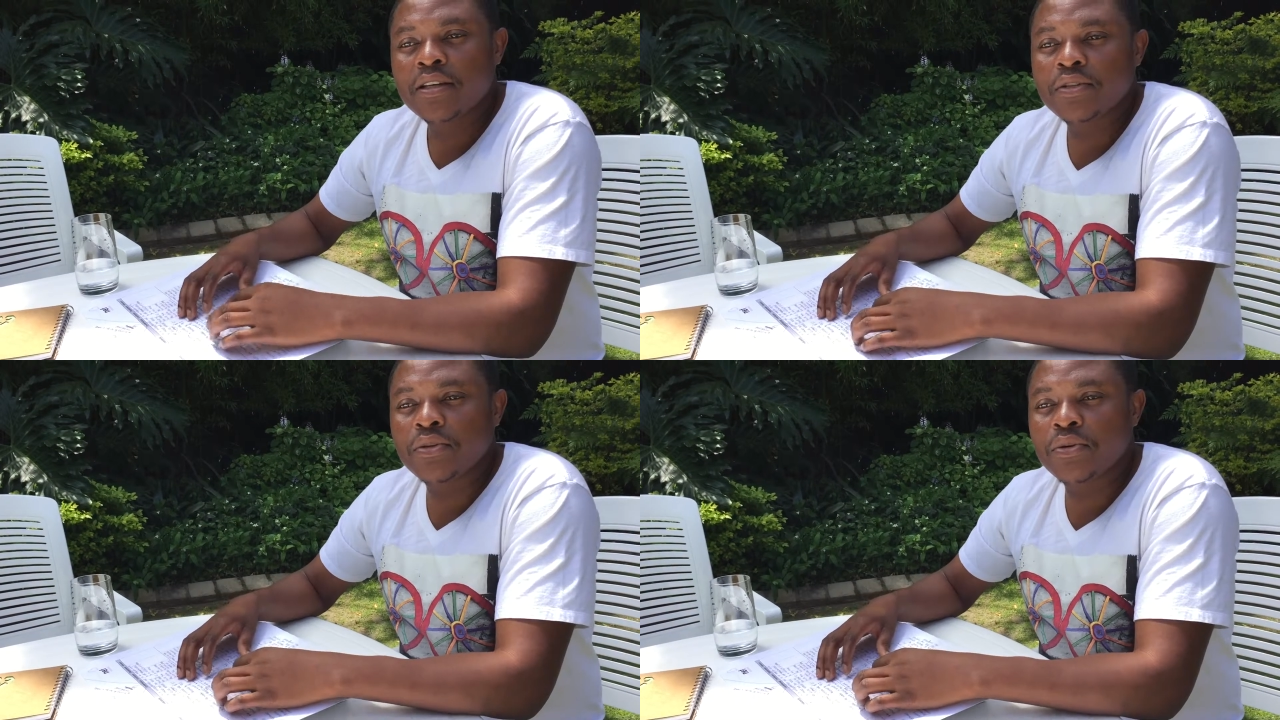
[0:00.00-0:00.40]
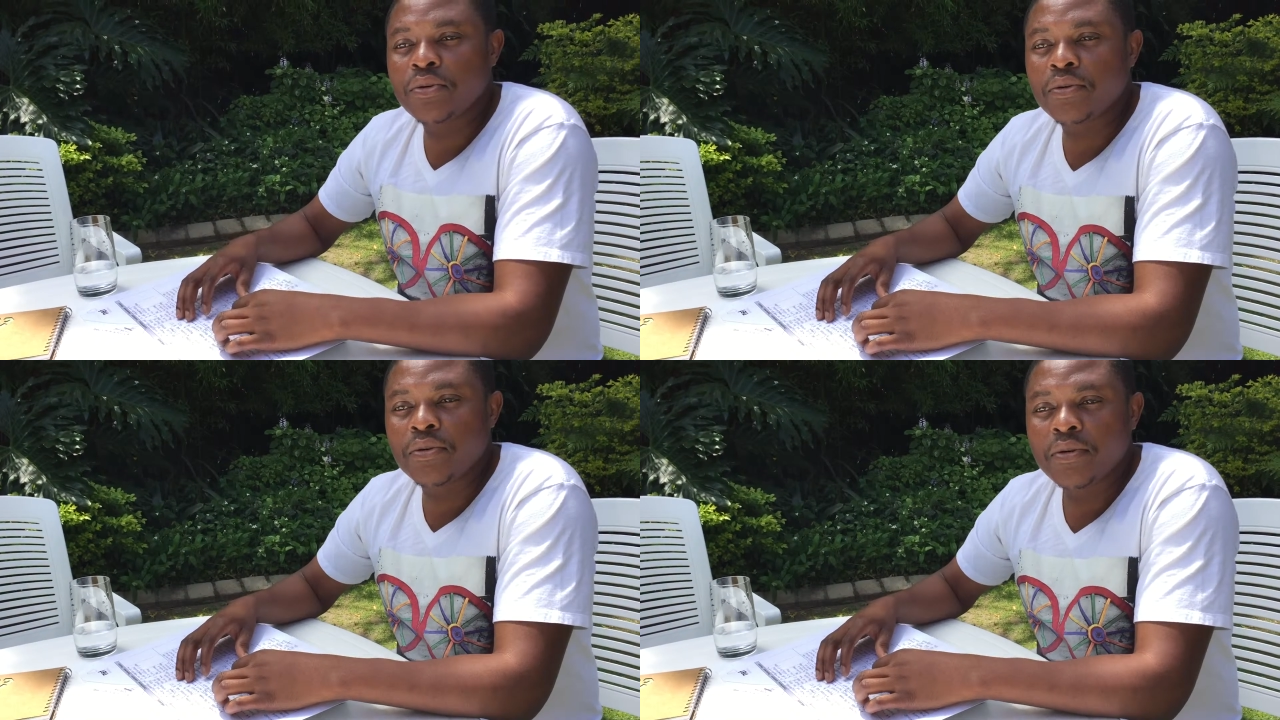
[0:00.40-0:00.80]

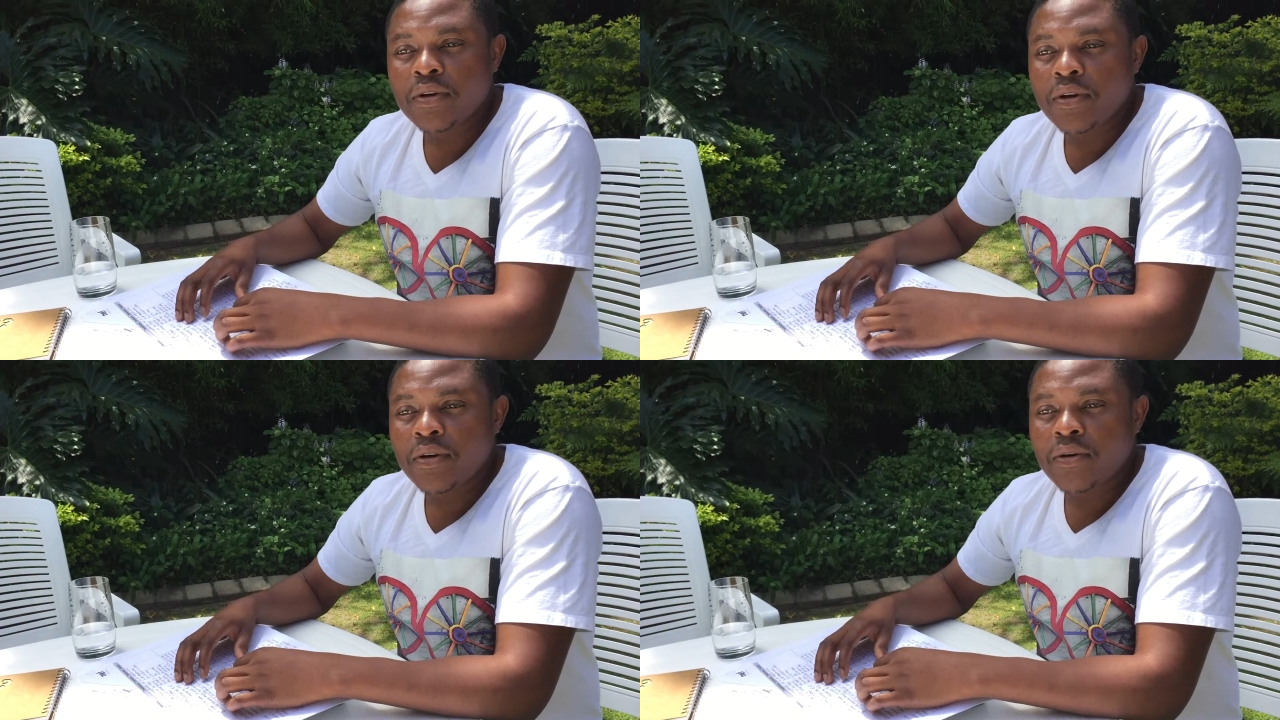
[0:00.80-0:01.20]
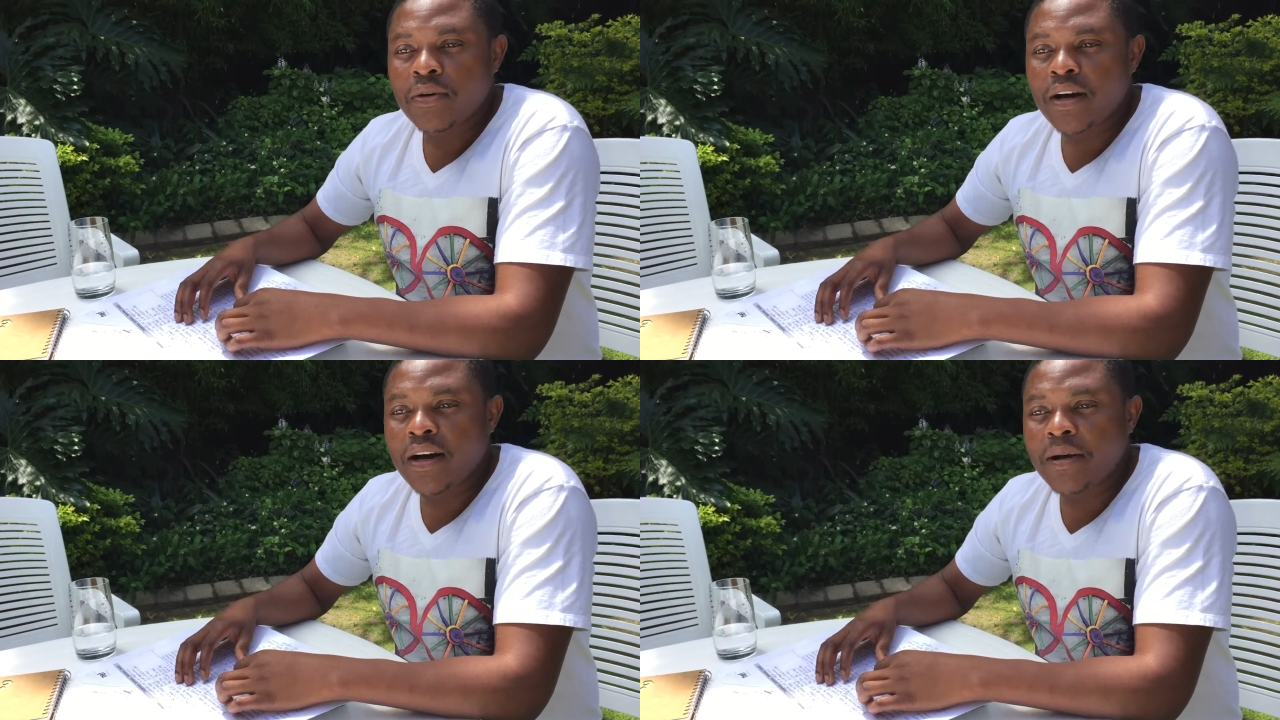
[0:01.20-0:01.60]
So,
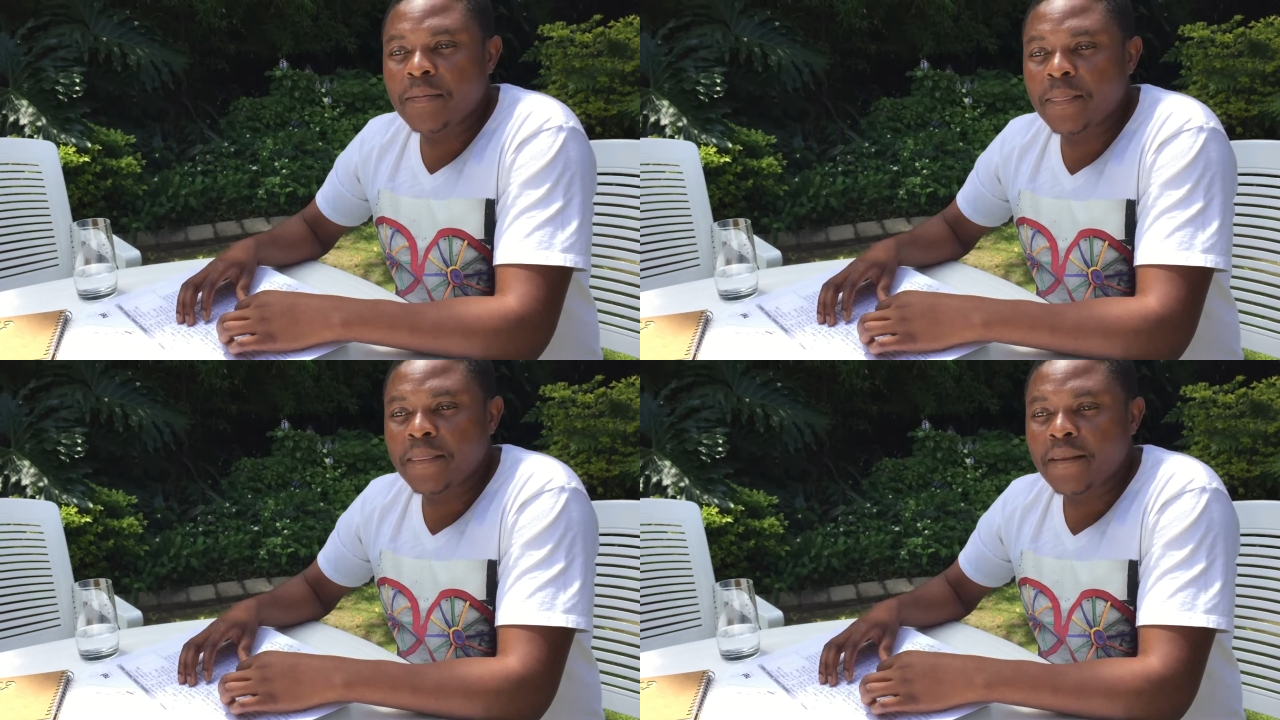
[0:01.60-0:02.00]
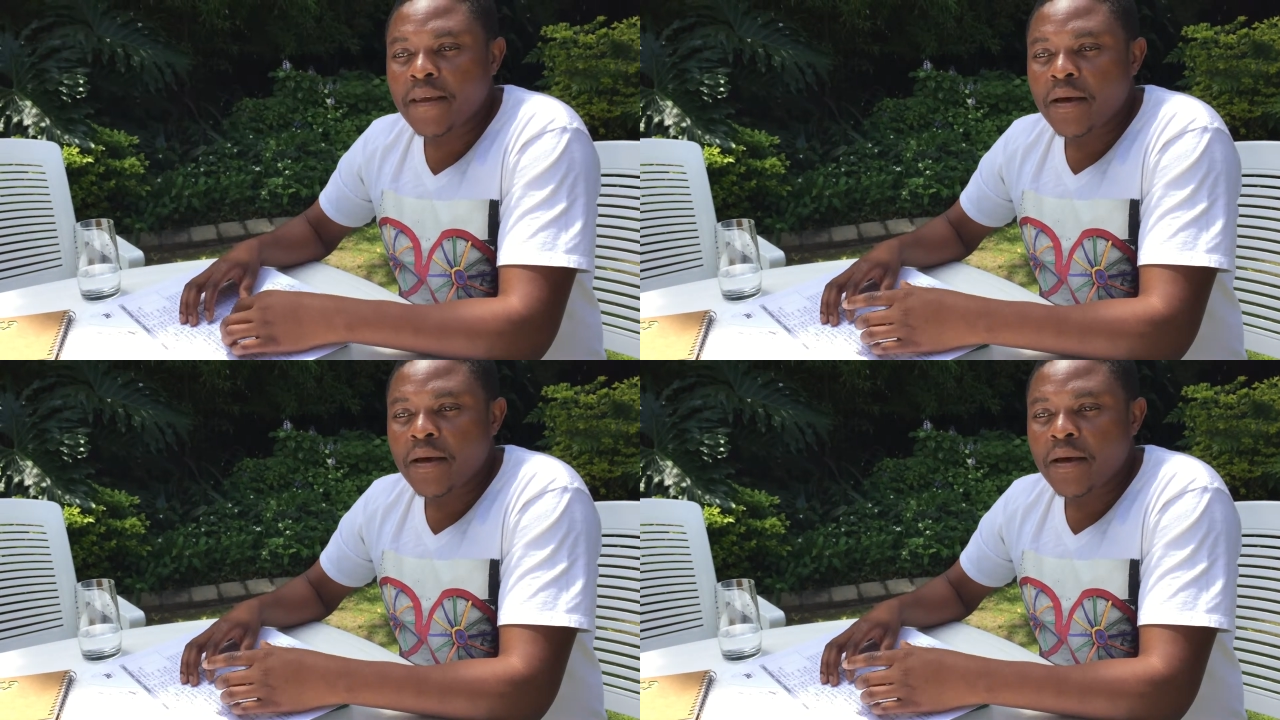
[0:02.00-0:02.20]
um,